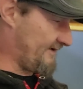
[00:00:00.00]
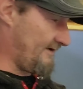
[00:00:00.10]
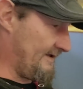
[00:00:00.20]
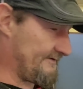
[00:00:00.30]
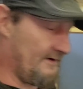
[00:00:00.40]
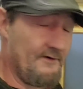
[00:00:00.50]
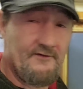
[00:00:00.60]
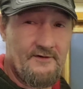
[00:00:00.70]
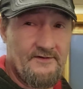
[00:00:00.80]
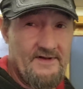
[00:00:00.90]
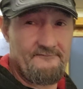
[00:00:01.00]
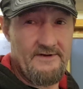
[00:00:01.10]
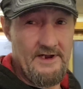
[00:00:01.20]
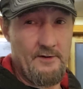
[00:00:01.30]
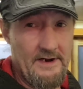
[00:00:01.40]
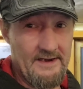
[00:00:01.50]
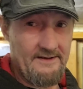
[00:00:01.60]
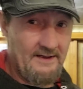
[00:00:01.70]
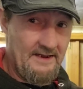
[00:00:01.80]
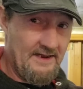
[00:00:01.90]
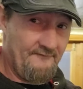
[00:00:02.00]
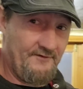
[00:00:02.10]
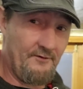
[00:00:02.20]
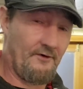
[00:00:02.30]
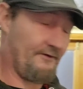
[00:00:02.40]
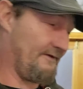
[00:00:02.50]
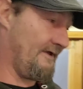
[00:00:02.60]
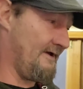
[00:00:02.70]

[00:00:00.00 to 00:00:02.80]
So that's 170 quid if you want